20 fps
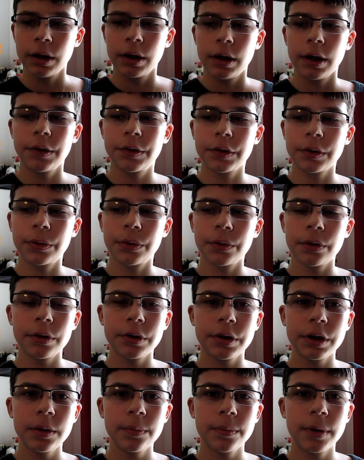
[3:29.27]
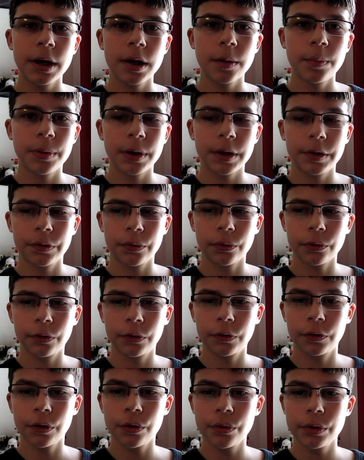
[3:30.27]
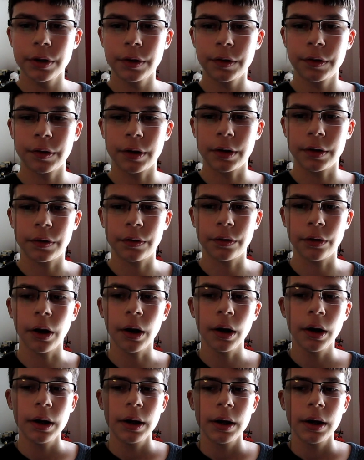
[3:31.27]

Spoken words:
It's a 13 megapixel Sony sensor,